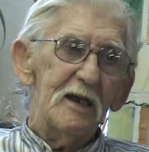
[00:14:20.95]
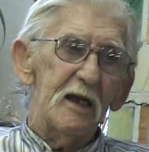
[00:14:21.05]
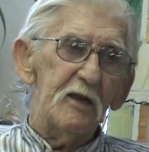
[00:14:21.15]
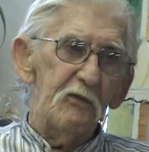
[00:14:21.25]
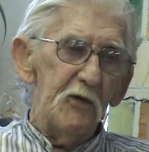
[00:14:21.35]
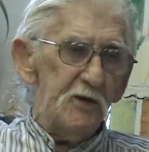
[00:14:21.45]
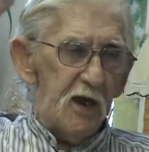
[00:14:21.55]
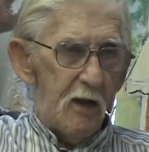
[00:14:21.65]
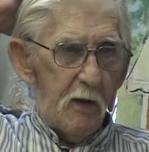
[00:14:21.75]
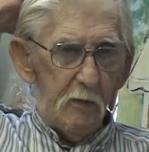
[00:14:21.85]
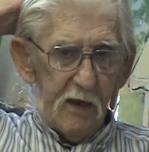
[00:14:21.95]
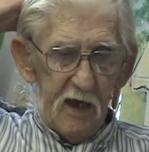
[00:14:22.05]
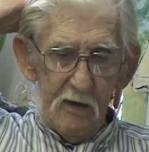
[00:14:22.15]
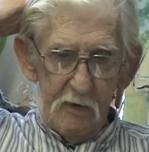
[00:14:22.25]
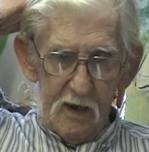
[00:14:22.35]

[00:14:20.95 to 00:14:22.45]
And the first time I became